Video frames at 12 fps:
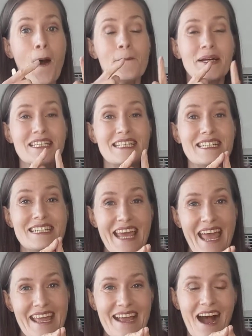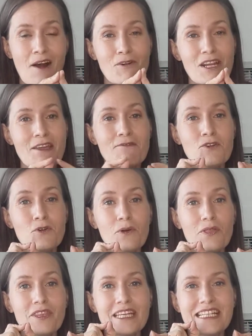But today I want to give
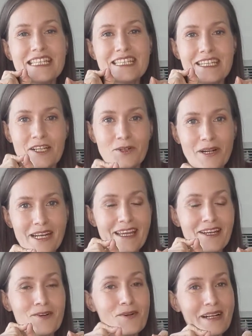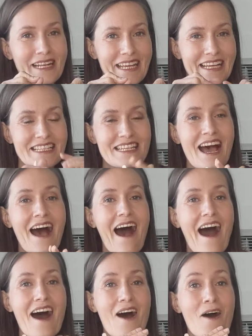you the secret ingredient
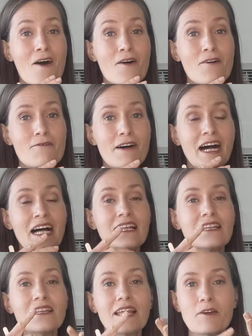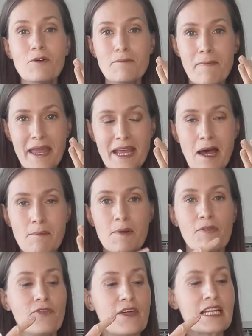of liquid
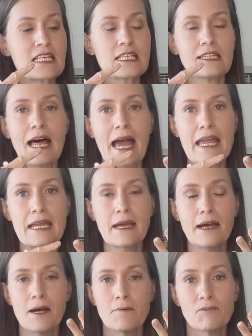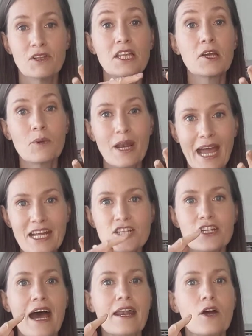makeup, things like liquid
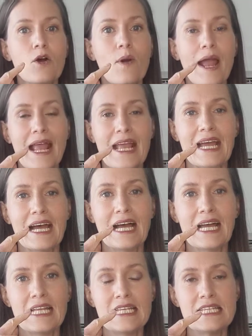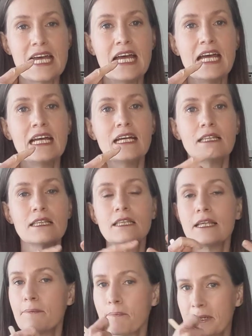eyeshadow and
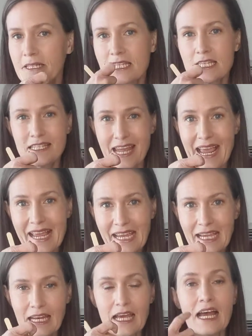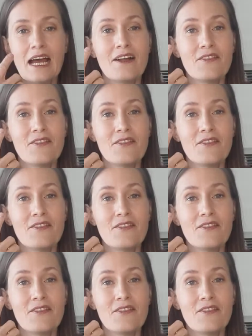lip stain,